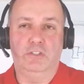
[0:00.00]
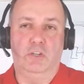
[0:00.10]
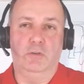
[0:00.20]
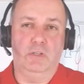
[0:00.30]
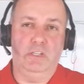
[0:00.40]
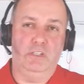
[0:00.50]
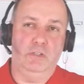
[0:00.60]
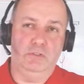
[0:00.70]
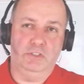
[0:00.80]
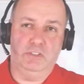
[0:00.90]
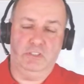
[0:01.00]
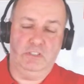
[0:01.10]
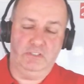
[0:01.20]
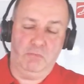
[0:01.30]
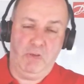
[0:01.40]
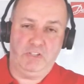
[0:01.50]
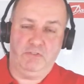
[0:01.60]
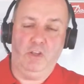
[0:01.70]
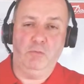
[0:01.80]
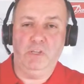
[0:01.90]
So it uses it as a mass
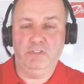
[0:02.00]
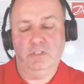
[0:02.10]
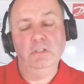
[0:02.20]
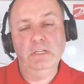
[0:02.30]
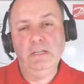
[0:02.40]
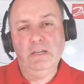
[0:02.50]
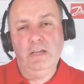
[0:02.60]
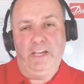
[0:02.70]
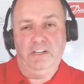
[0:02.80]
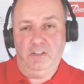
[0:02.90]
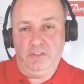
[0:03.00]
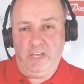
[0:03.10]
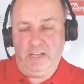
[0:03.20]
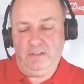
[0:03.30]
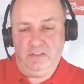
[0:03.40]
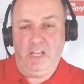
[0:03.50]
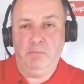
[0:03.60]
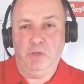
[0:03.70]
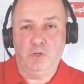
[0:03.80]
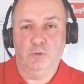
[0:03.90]
flow meter, and that
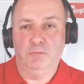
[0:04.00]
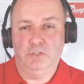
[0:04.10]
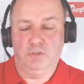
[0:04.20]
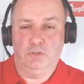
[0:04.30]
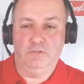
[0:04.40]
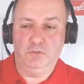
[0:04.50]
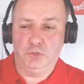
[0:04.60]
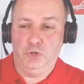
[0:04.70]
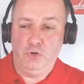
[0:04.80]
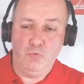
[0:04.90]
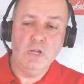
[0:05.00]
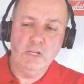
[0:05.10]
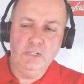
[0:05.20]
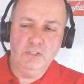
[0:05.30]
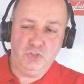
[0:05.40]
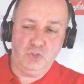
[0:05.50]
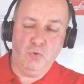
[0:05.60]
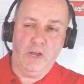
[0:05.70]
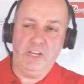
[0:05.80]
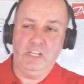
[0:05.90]
then becomes a sort of true,
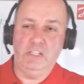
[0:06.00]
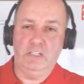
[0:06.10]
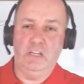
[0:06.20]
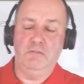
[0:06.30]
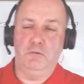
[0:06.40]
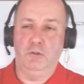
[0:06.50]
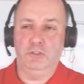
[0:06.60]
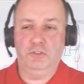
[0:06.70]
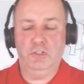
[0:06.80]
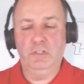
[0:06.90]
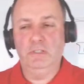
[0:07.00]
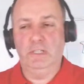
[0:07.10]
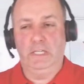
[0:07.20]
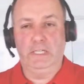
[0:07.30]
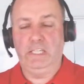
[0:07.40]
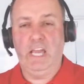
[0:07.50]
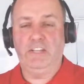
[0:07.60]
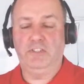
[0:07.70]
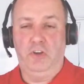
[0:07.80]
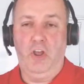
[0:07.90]
do I need a defrost?
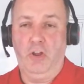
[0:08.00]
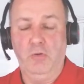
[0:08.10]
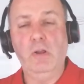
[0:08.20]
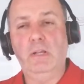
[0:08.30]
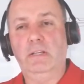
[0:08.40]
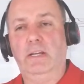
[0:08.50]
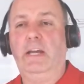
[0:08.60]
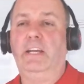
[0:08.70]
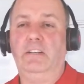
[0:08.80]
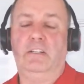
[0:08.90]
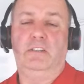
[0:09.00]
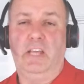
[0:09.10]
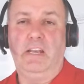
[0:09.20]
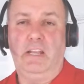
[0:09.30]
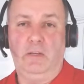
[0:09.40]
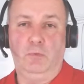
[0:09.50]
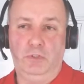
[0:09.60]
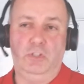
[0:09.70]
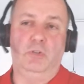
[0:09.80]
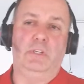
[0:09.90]
Yes, no, and then it will
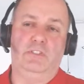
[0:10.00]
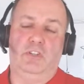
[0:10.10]
do it.